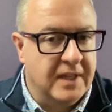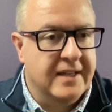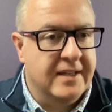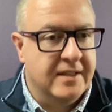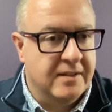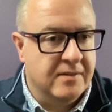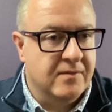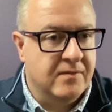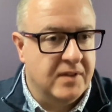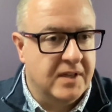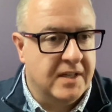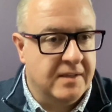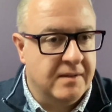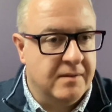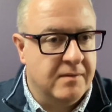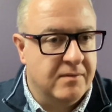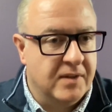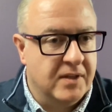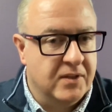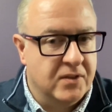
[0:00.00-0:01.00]
like
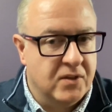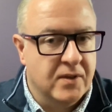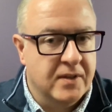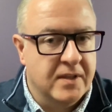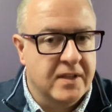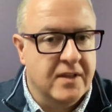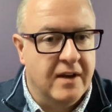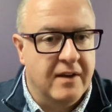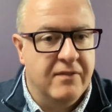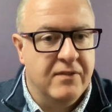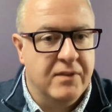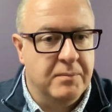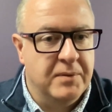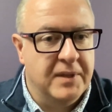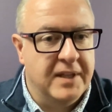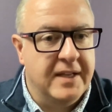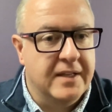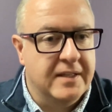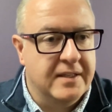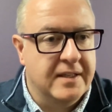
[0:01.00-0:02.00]
a cookie off the
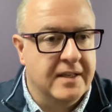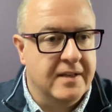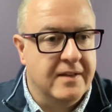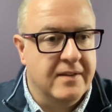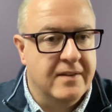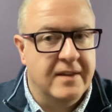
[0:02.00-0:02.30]
plate kind of